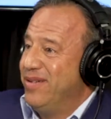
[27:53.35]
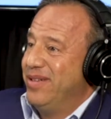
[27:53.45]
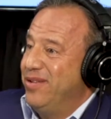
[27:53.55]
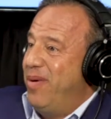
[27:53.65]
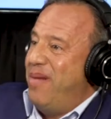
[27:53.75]

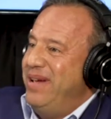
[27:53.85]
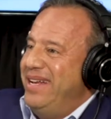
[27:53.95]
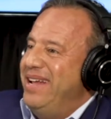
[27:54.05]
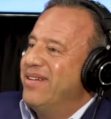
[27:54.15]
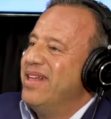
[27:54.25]
You brought me a
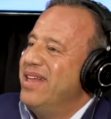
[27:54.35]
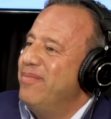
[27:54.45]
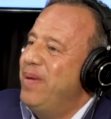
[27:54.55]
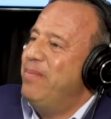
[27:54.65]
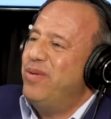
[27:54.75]
deal.
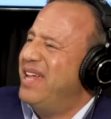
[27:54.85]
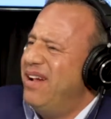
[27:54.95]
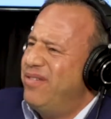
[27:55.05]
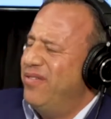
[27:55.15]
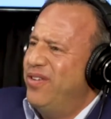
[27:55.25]
People
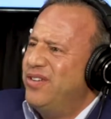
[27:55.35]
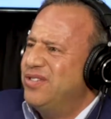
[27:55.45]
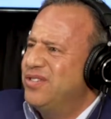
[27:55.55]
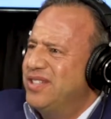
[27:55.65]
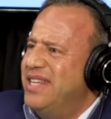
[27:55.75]
can't reverse
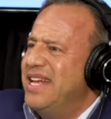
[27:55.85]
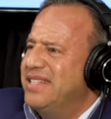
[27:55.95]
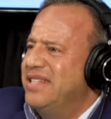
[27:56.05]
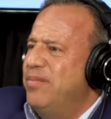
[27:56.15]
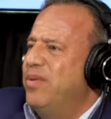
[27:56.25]
or see that
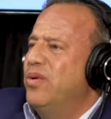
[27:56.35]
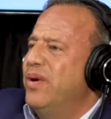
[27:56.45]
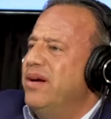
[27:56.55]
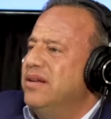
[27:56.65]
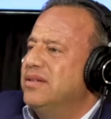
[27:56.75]
simple
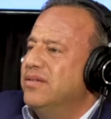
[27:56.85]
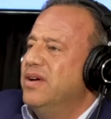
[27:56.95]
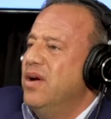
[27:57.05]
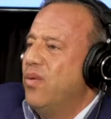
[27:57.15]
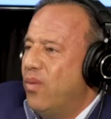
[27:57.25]
awareness of
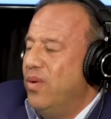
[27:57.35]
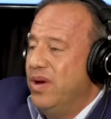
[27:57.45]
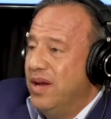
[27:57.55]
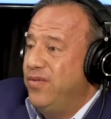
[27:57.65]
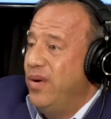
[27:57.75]

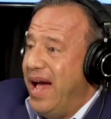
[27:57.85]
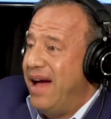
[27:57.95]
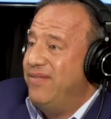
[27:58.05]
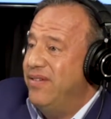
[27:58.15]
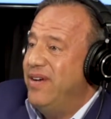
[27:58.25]
if you
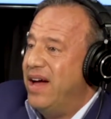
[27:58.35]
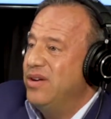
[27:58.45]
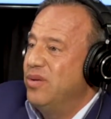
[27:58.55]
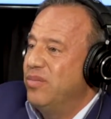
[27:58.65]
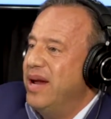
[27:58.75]
have the
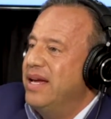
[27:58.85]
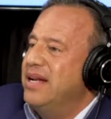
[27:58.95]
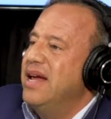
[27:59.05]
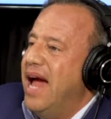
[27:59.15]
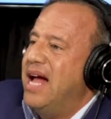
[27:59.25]
value and bring
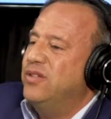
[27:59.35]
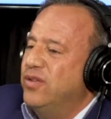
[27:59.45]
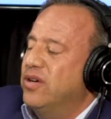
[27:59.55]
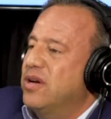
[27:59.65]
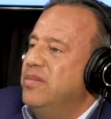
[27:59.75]
it, ask
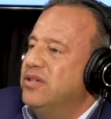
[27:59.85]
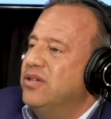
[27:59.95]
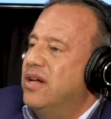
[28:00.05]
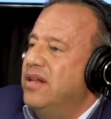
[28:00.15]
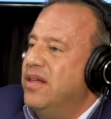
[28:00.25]
for a
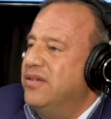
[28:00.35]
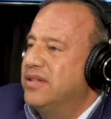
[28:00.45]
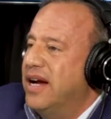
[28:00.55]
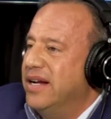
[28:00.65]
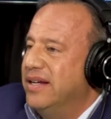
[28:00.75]
commission on the other
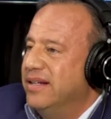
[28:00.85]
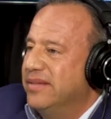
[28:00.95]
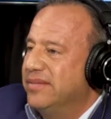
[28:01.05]
side.